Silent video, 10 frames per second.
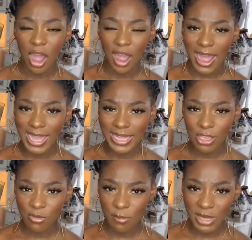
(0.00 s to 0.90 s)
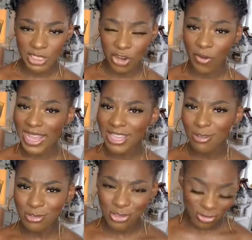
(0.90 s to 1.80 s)
I'll add a little bit of material, and it
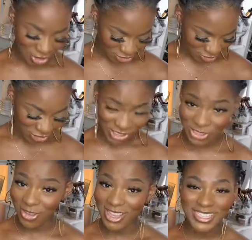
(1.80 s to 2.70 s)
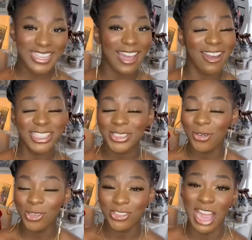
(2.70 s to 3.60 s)
goes so nice with the dress as well. Guys, I
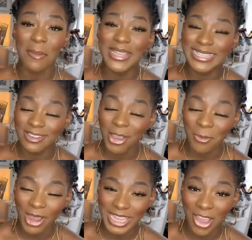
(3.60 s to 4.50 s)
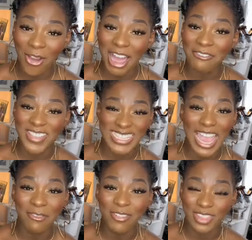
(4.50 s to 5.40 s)
told you, I'm a DIY girl. I fix
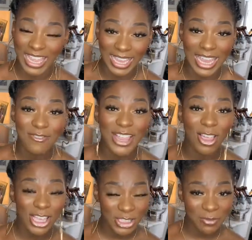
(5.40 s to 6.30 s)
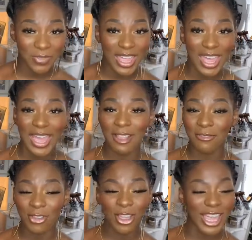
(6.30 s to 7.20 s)
everything. If I like something and I
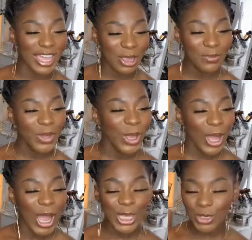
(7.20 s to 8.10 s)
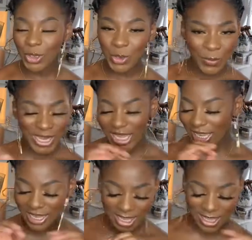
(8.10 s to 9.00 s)
feel like I need to
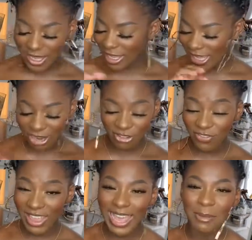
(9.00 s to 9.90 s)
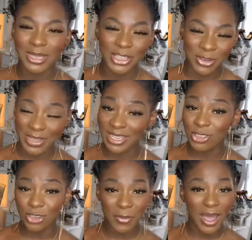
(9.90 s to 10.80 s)
tweak here and there, I'm gonna do it.
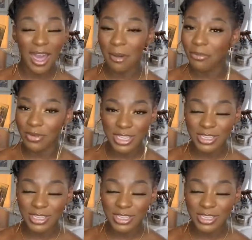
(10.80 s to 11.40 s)
Sew it up,